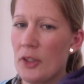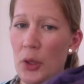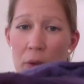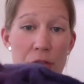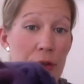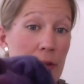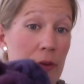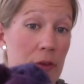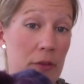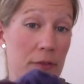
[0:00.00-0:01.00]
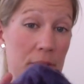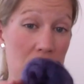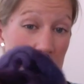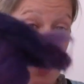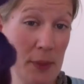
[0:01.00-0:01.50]
going to
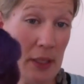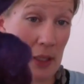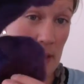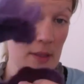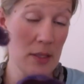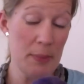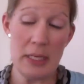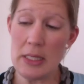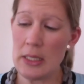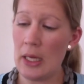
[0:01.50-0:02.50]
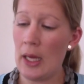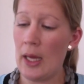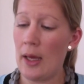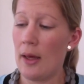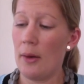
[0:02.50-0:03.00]
finish spinning this bit
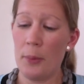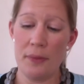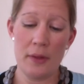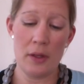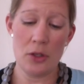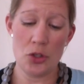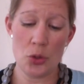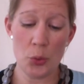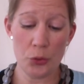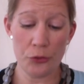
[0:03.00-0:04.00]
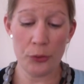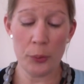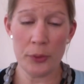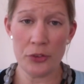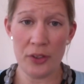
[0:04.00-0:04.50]
with the short
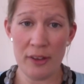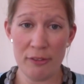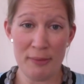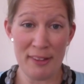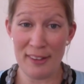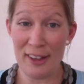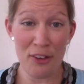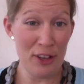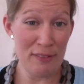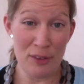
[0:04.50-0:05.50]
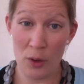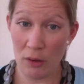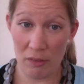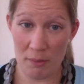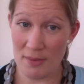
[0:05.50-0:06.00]
forward draft method. I don't even know
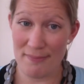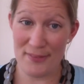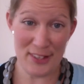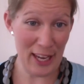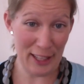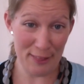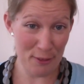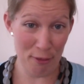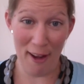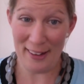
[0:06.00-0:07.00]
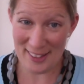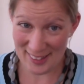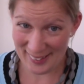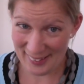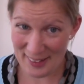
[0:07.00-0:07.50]
if I'm saying the right
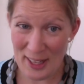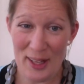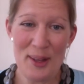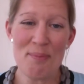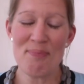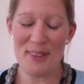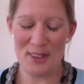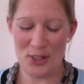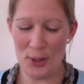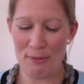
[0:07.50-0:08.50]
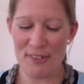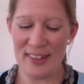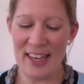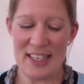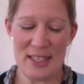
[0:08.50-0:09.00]
term for
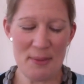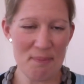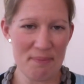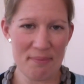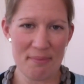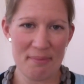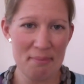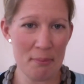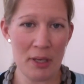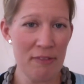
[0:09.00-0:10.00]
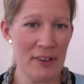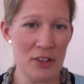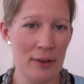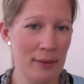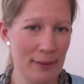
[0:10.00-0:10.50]
that, but if I
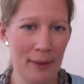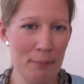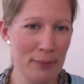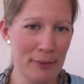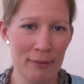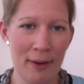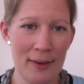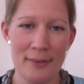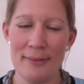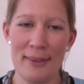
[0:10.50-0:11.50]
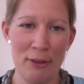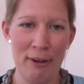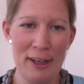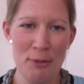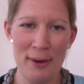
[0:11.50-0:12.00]
don't, I'll put the
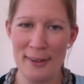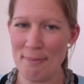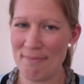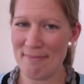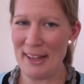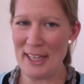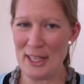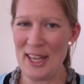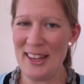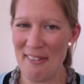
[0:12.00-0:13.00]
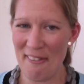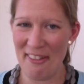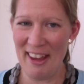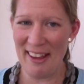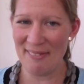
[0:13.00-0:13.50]
correct one in on
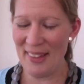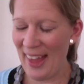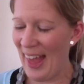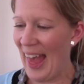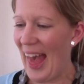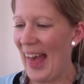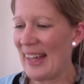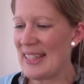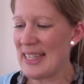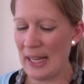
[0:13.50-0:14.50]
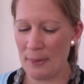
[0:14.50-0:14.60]
here. And